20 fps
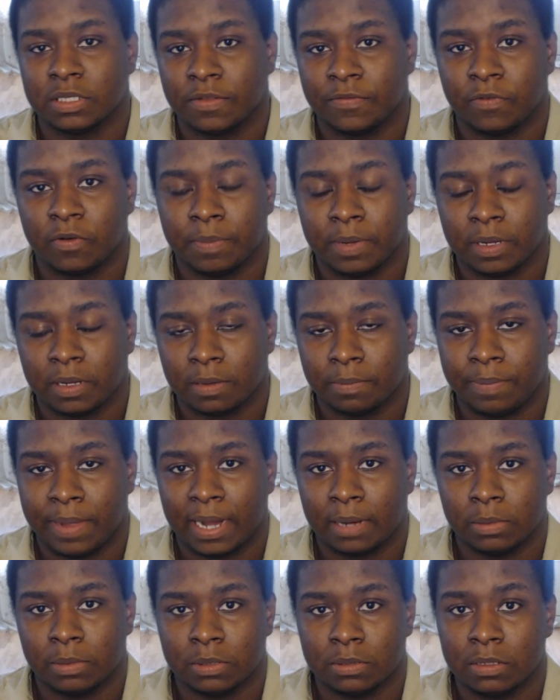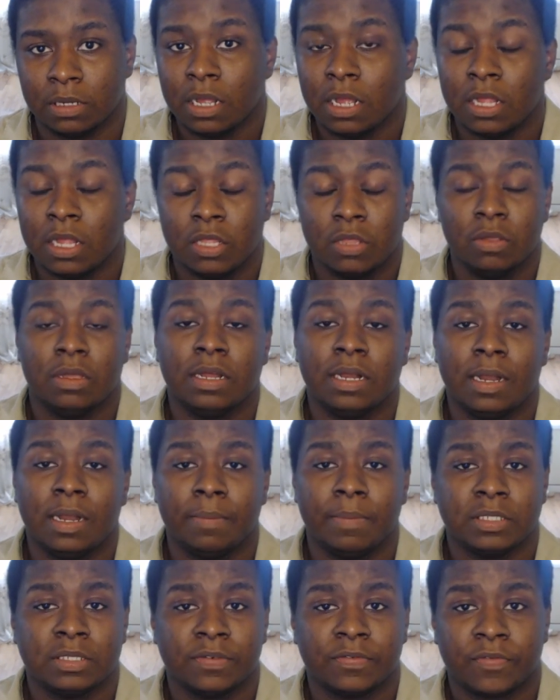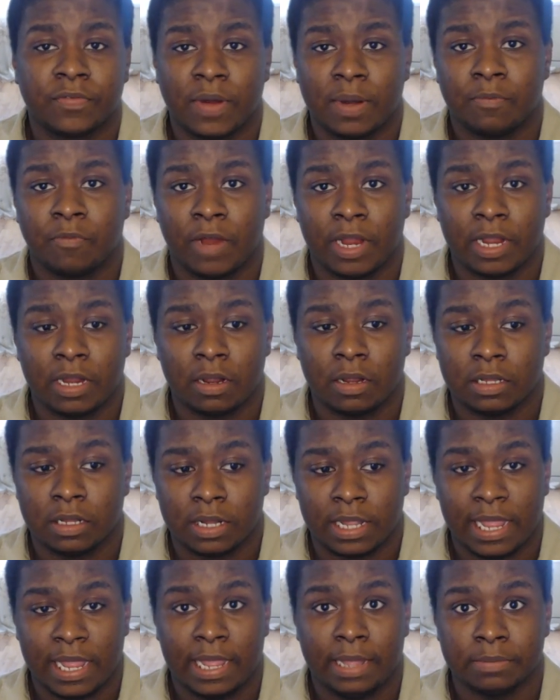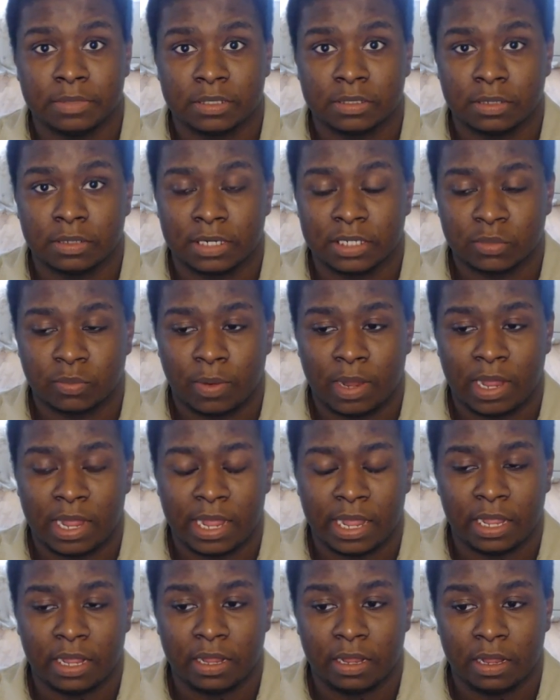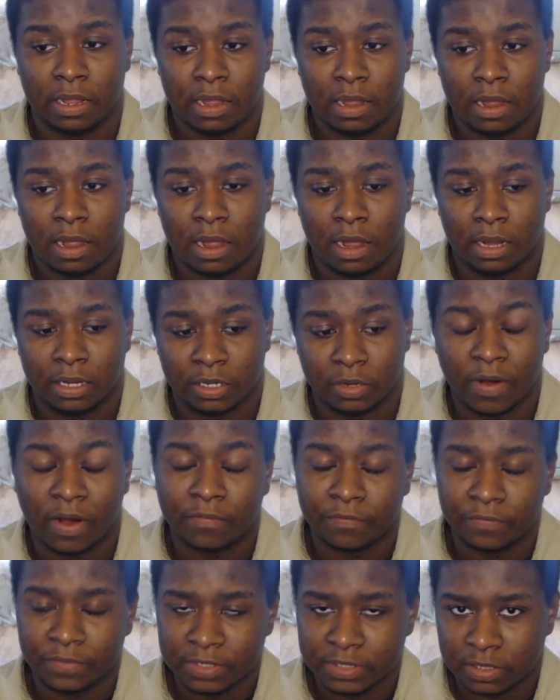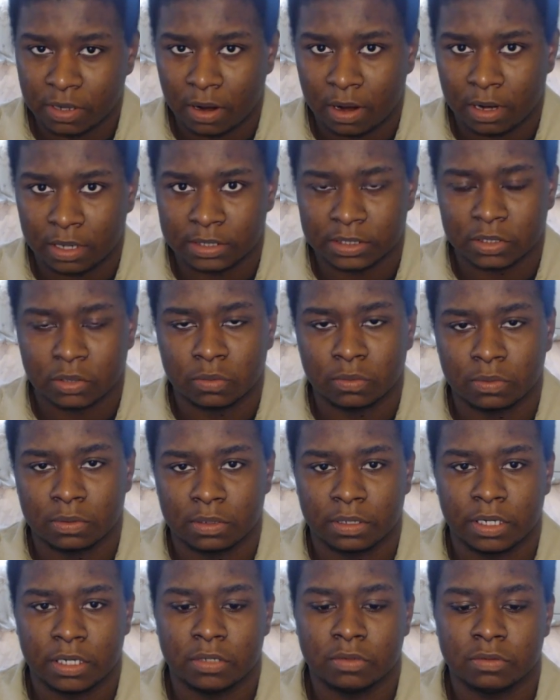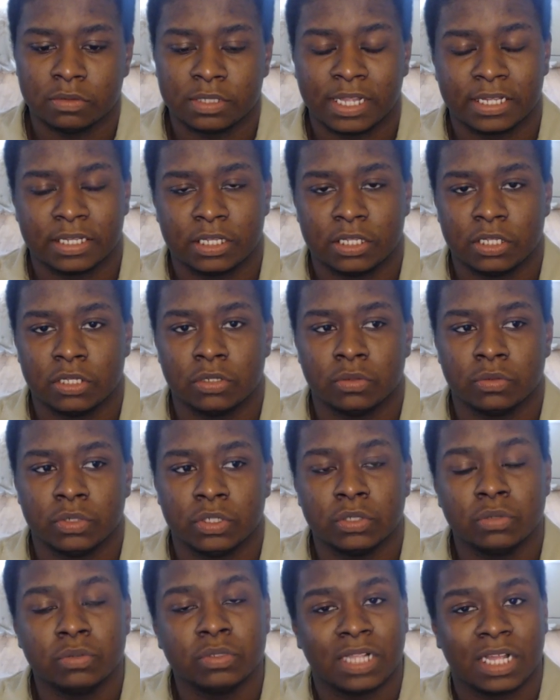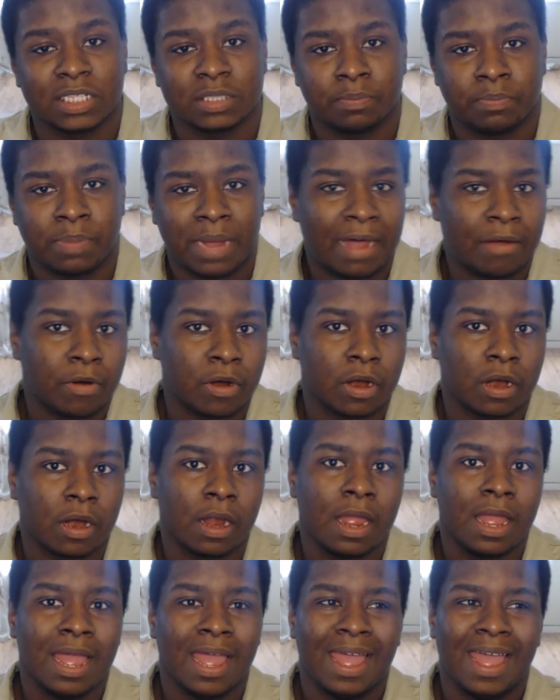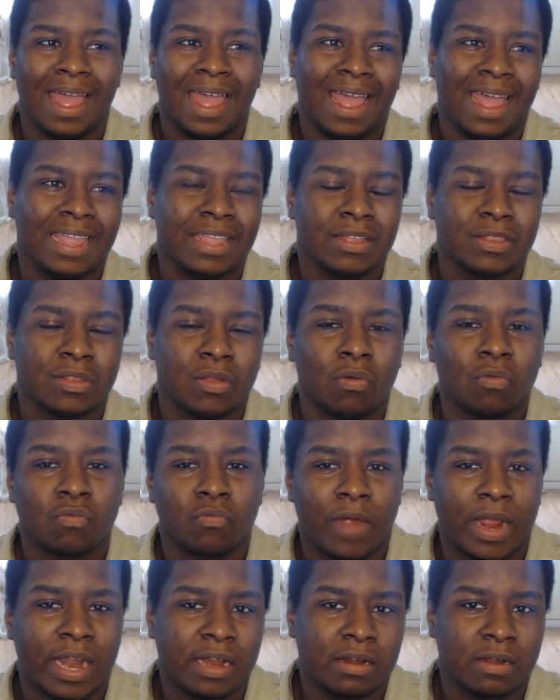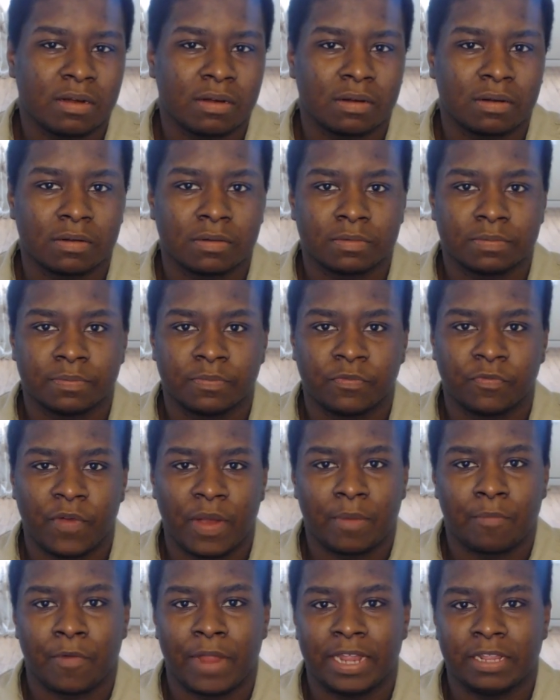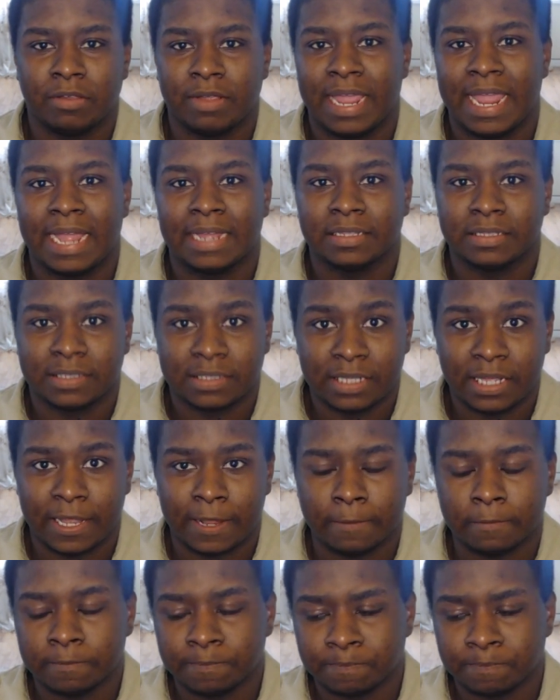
sixty-four bit compatible. You can limit your frame rate on your game. So this way, uh, your graphics card is cooler, you lose like you use less power, and you don't render frame rate you can't see.